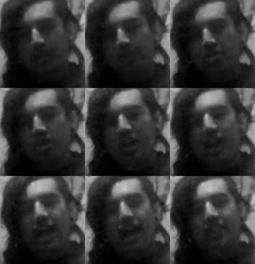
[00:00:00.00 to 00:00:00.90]
reddish,
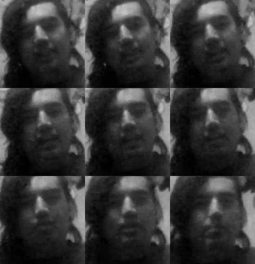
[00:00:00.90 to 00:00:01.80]
and
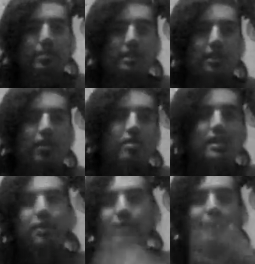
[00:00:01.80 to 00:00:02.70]
then when he puts in another
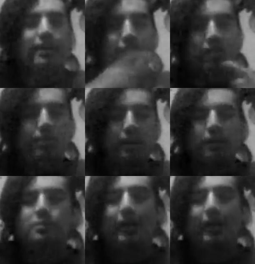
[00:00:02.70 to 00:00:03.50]
tape, the filming comes